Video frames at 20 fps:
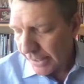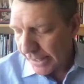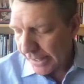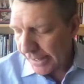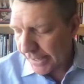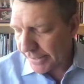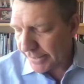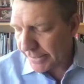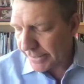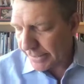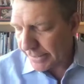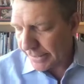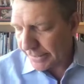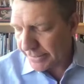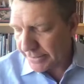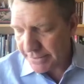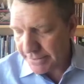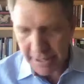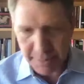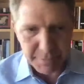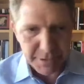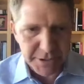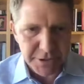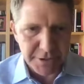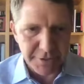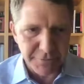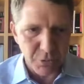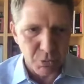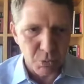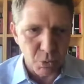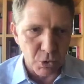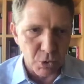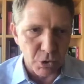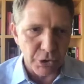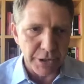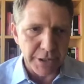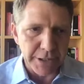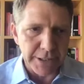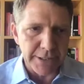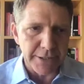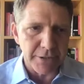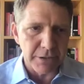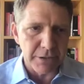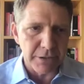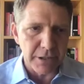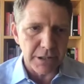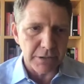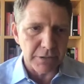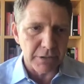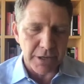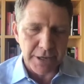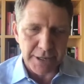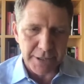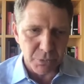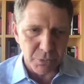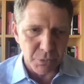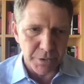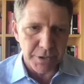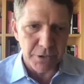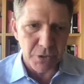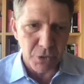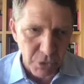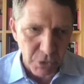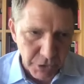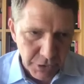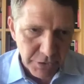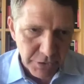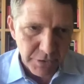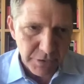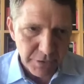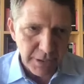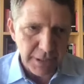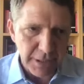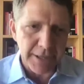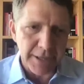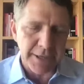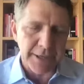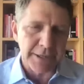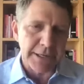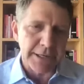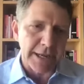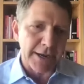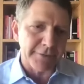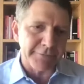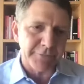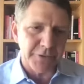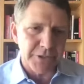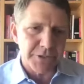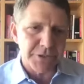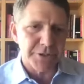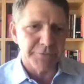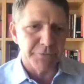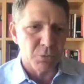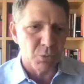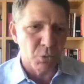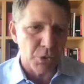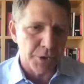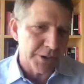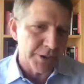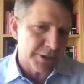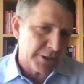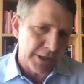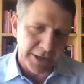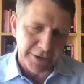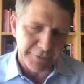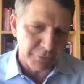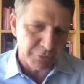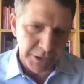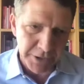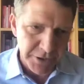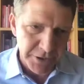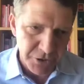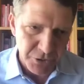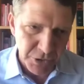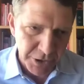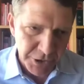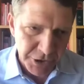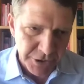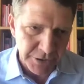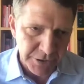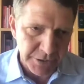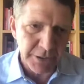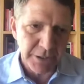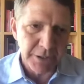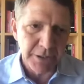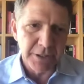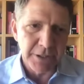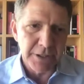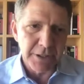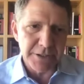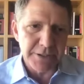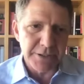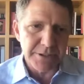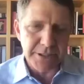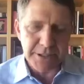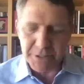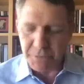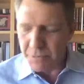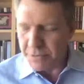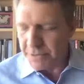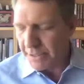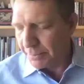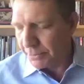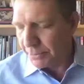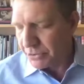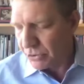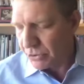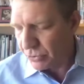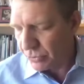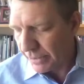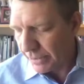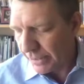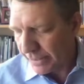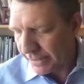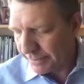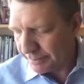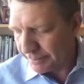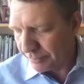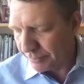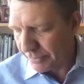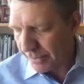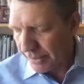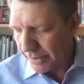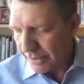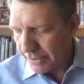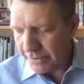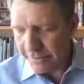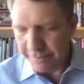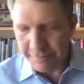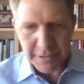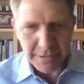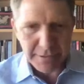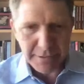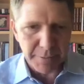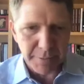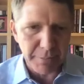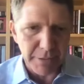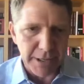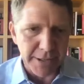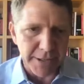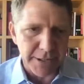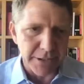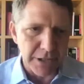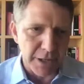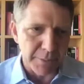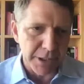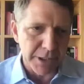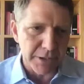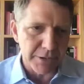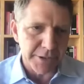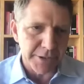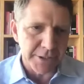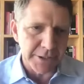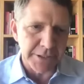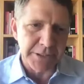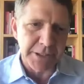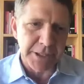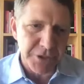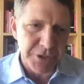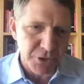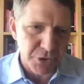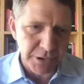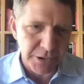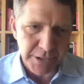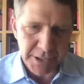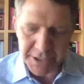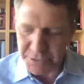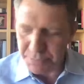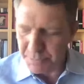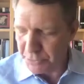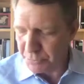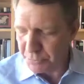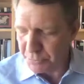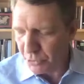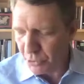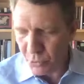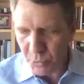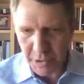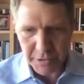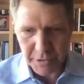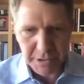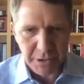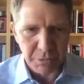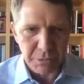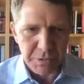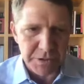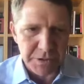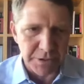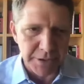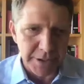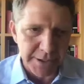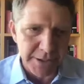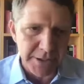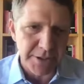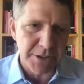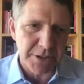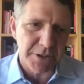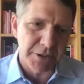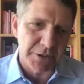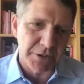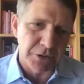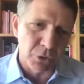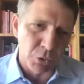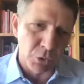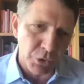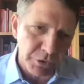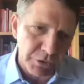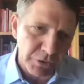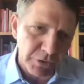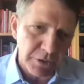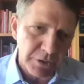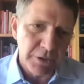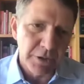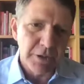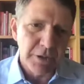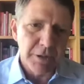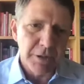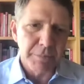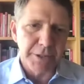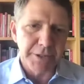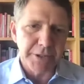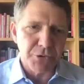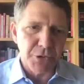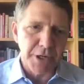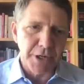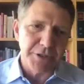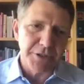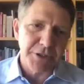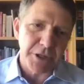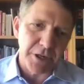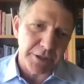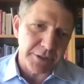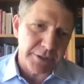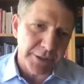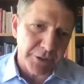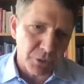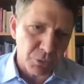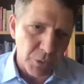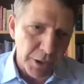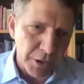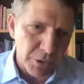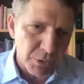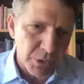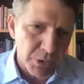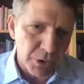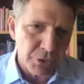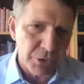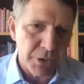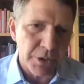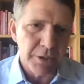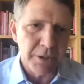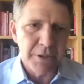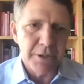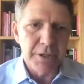And at the time of the Civil War, it aligned with the North. And after the Civil War, didn't have Reconstruction. Instead, it was able to um, develop economically and industrialize much more quickly. It was linked to the North by the Transcontinental Railroad.